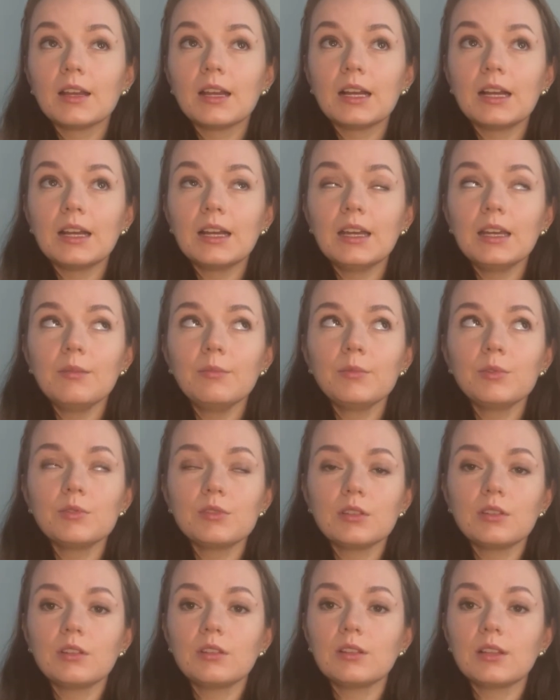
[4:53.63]
I'm
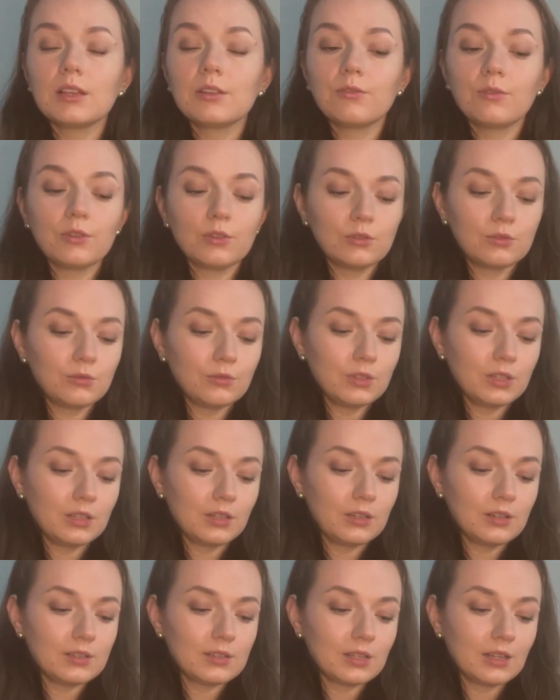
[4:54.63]
using it like for 2
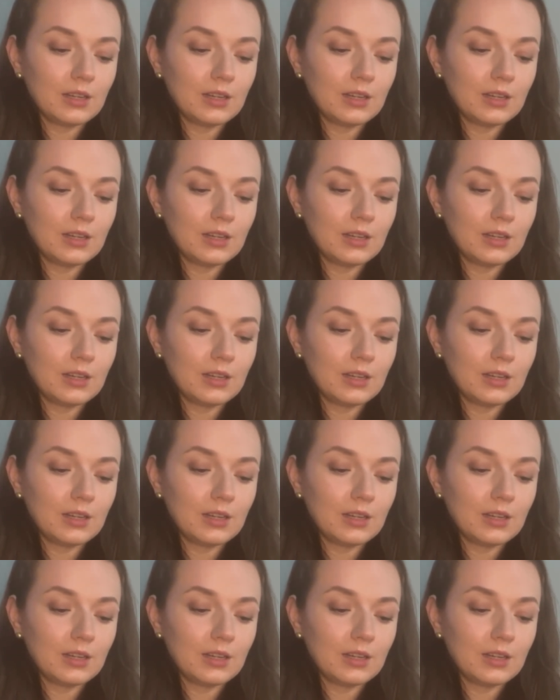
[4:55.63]
years.